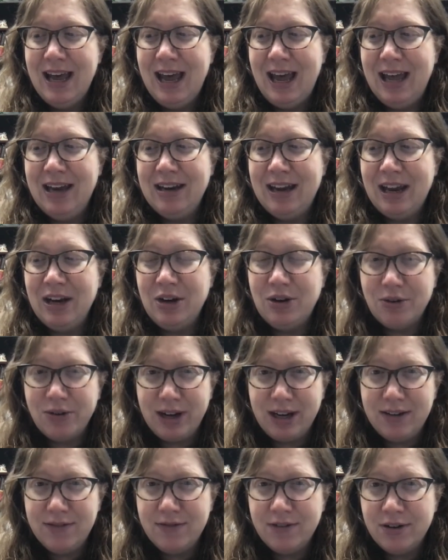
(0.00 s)
and
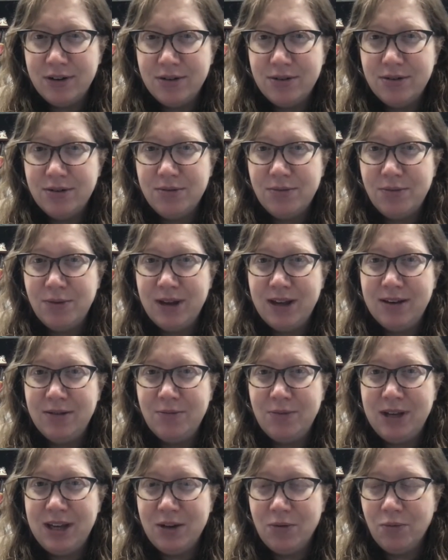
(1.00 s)
grateful
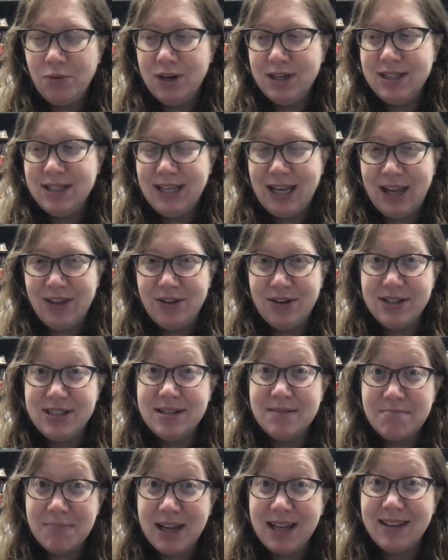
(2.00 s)
when we can work together
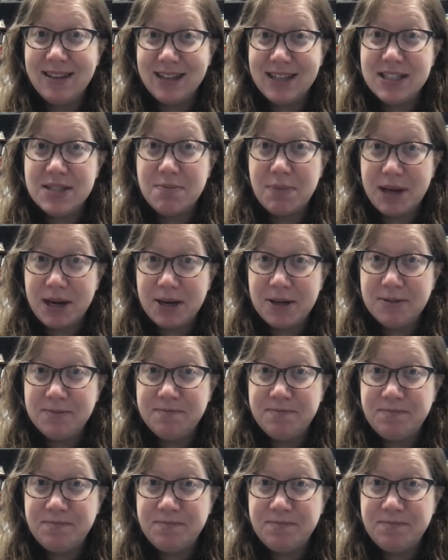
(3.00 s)
to make things better.